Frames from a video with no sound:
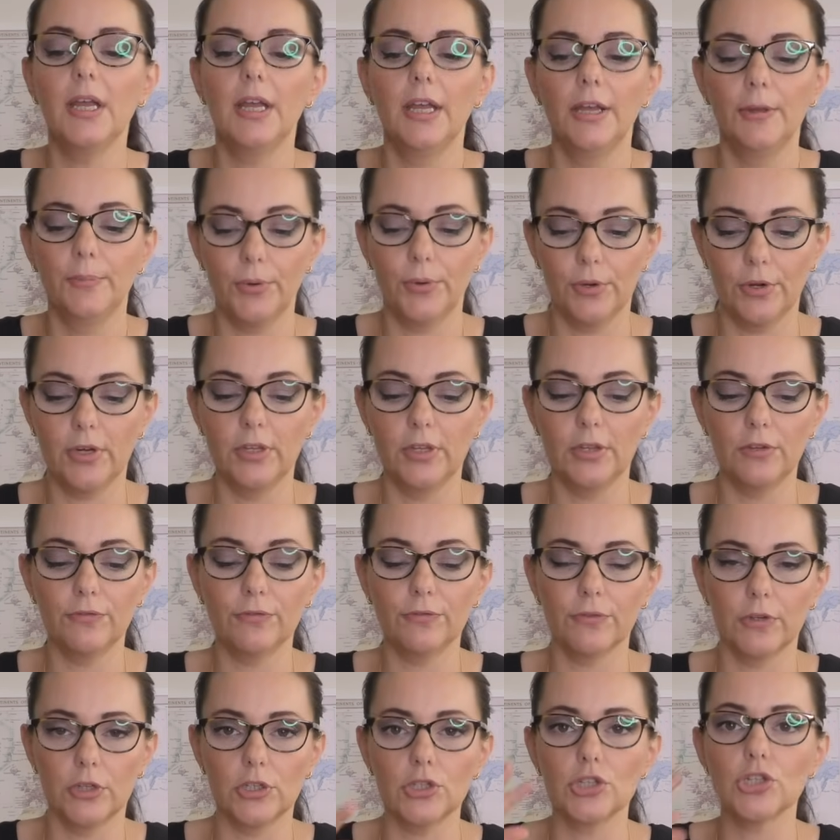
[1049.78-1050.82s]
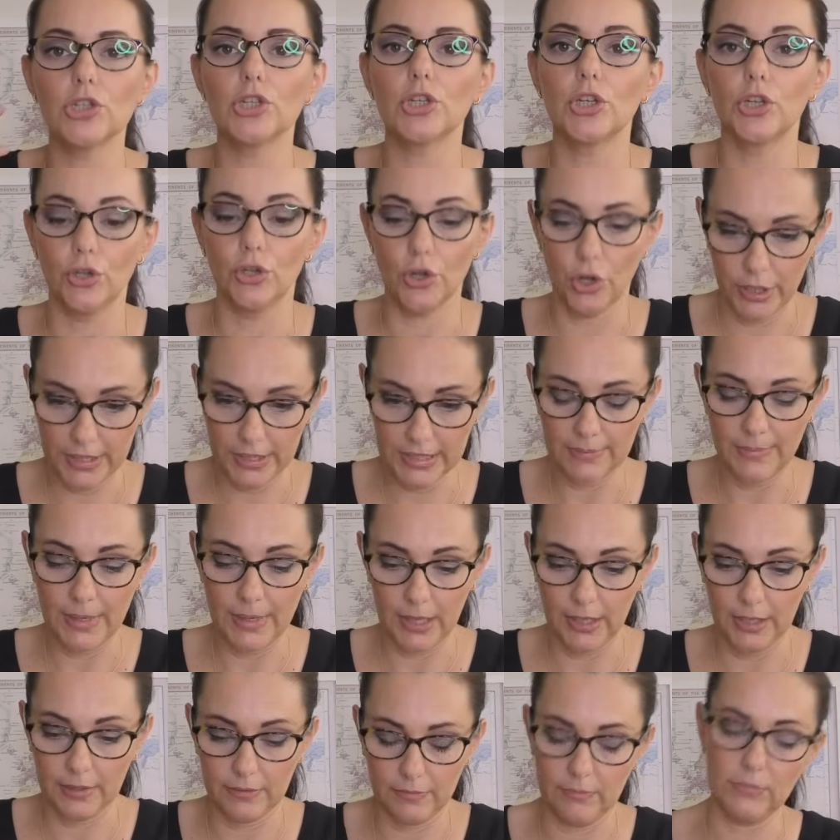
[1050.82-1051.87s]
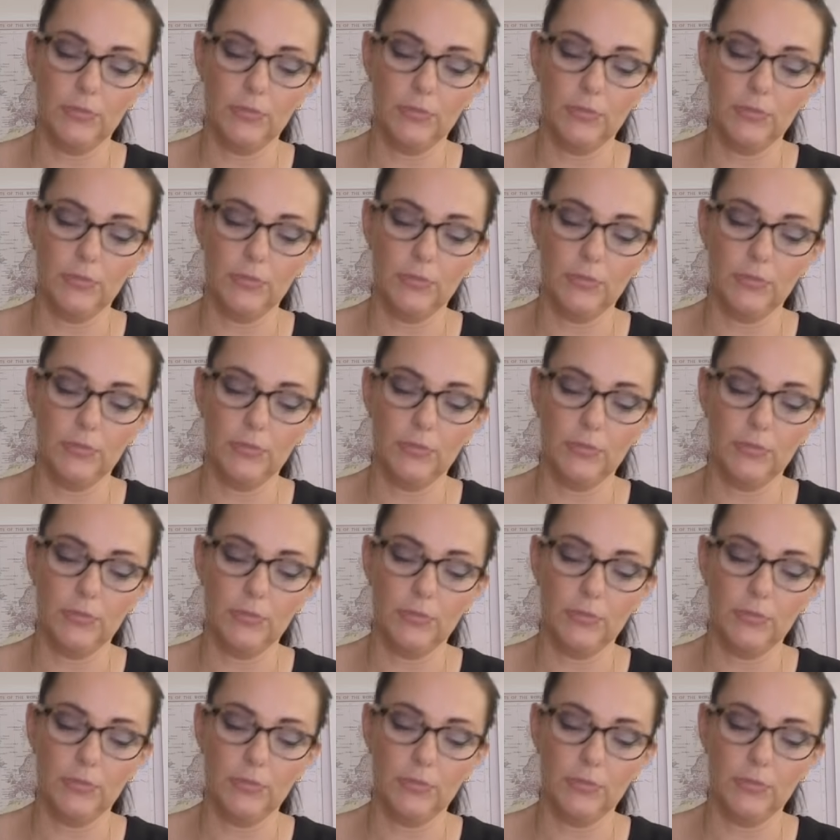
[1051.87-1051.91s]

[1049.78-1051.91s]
put it in the fridge, you're gonna smell it.